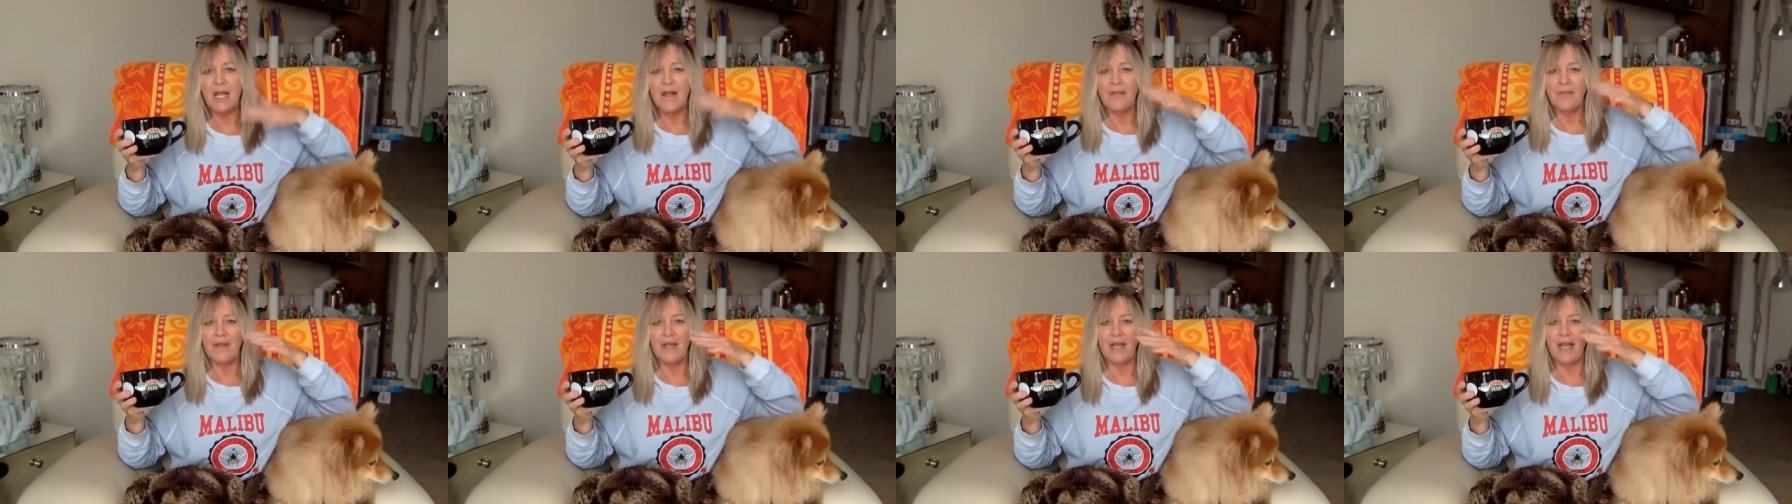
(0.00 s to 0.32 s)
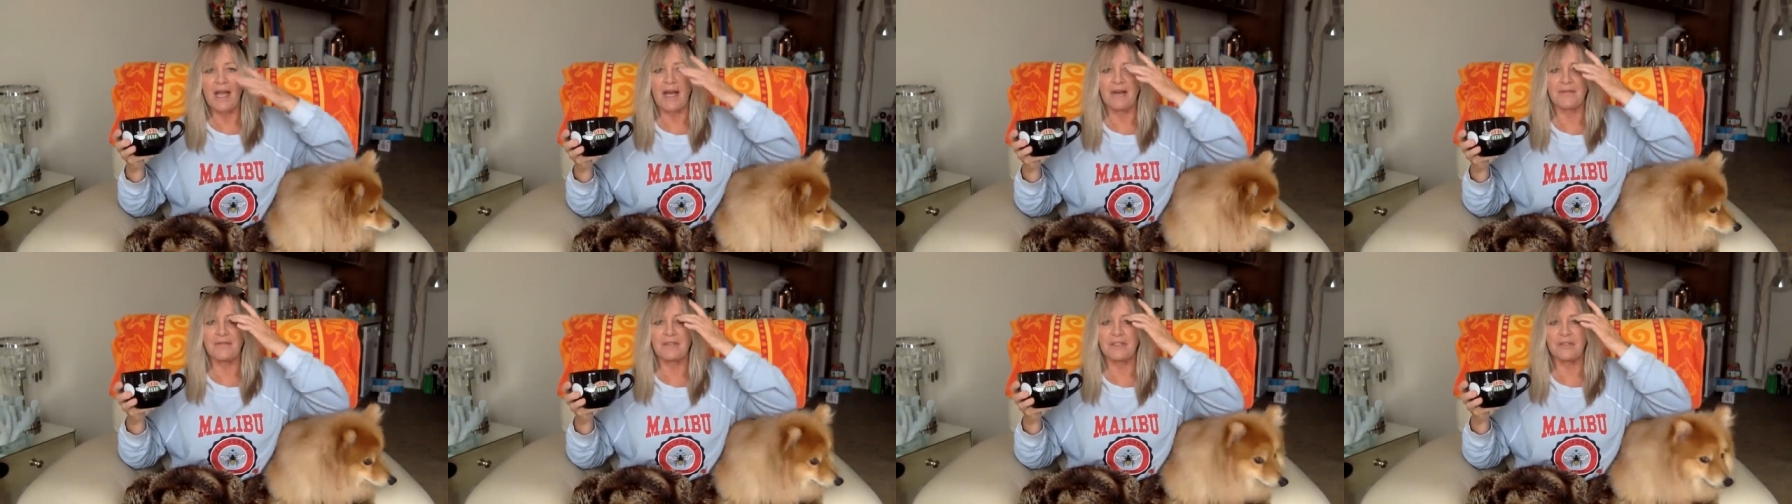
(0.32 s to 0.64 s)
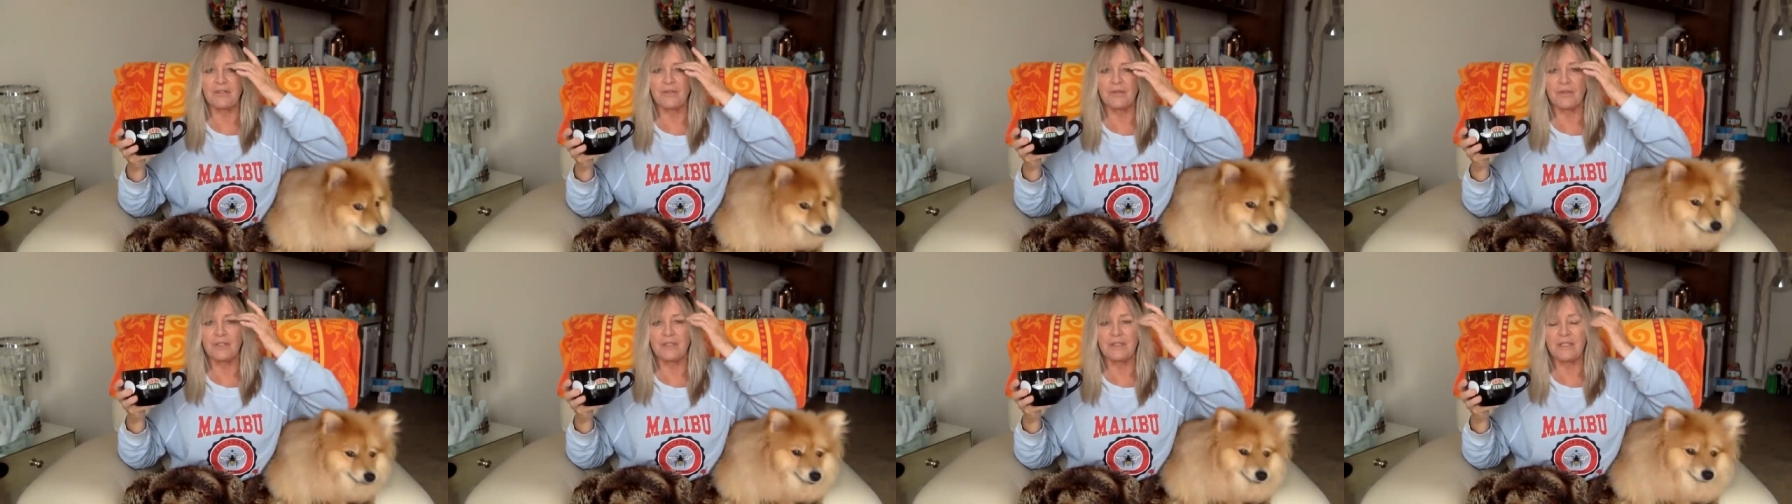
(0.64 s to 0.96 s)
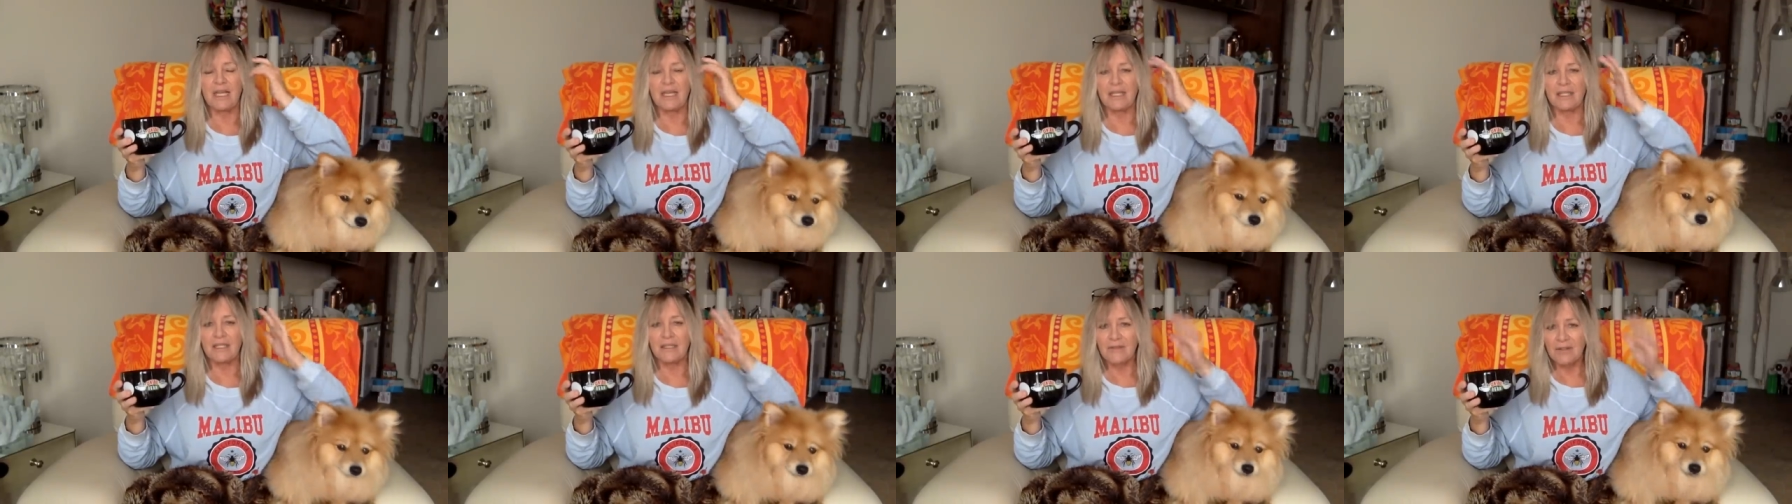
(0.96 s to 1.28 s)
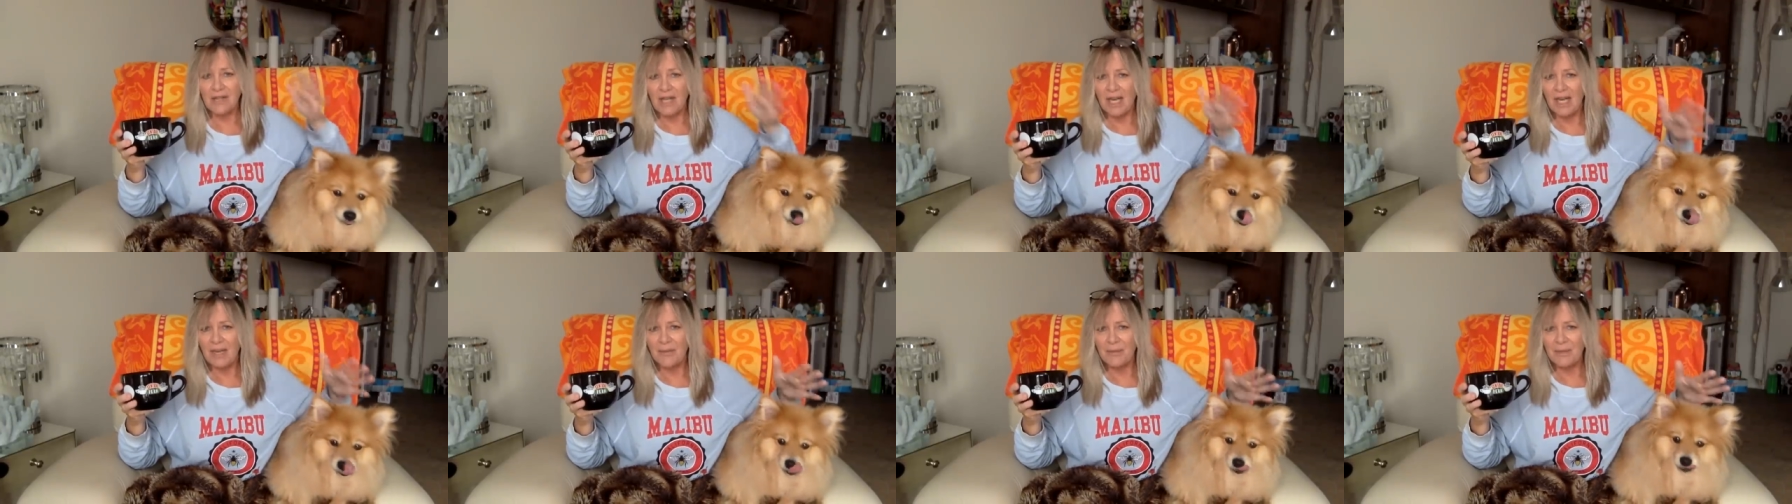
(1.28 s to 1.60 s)
that have to do the negative
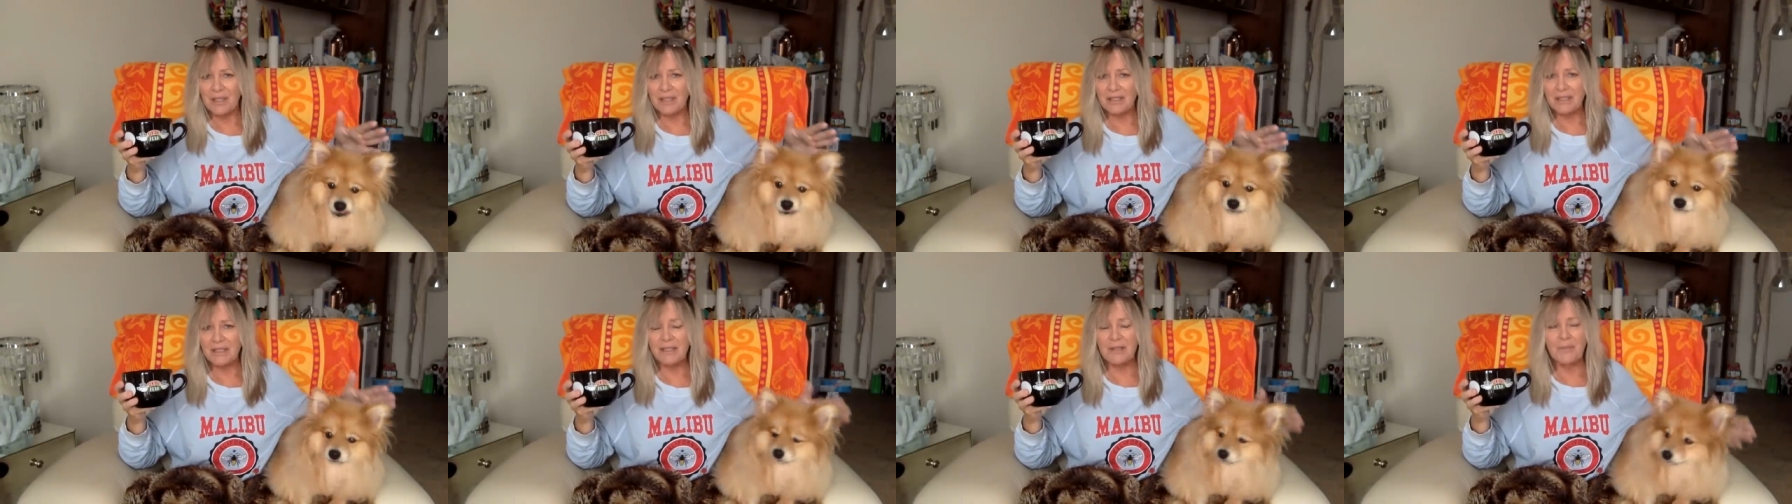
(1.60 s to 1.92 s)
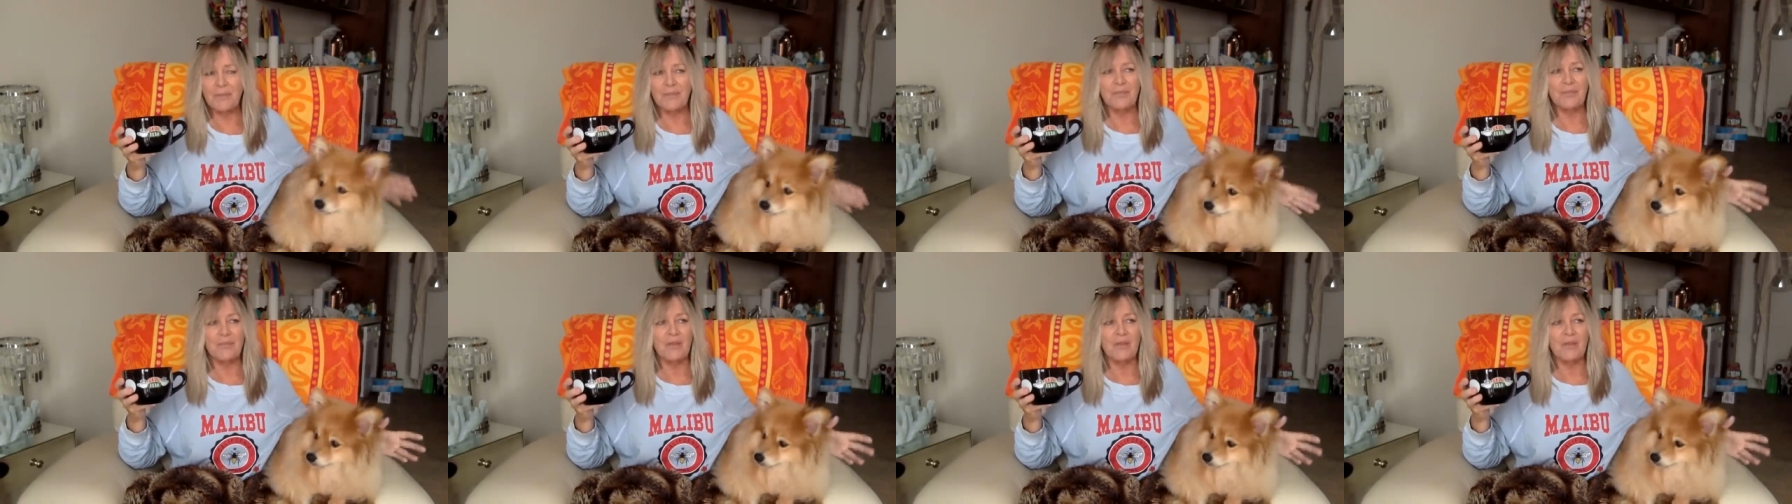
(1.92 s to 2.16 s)
comments,